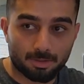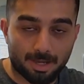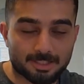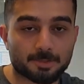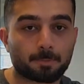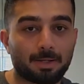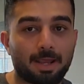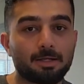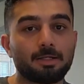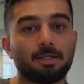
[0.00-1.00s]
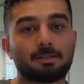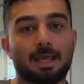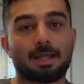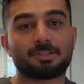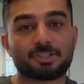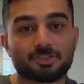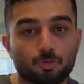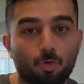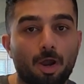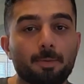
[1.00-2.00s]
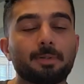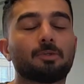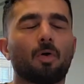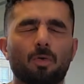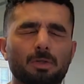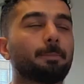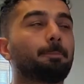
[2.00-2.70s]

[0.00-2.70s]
explain it and describe it only